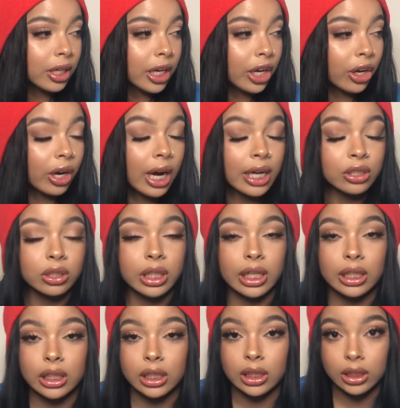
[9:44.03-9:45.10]
and her eyes are
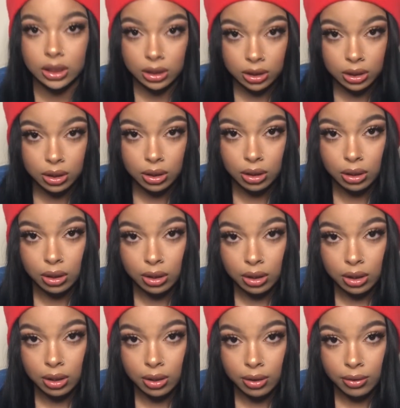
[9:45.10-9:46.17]
like this.
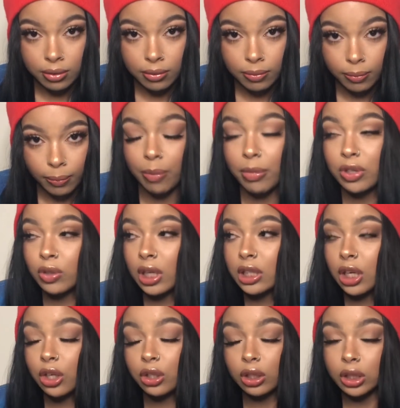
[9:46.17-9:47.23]
But when I
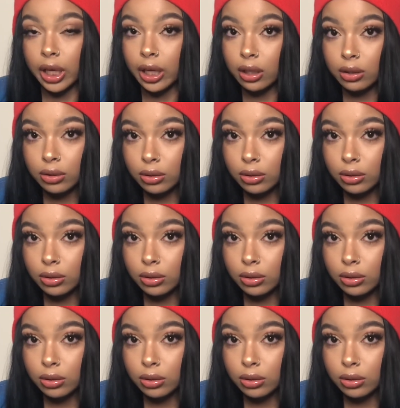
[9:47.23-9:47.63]
tell you, they're like,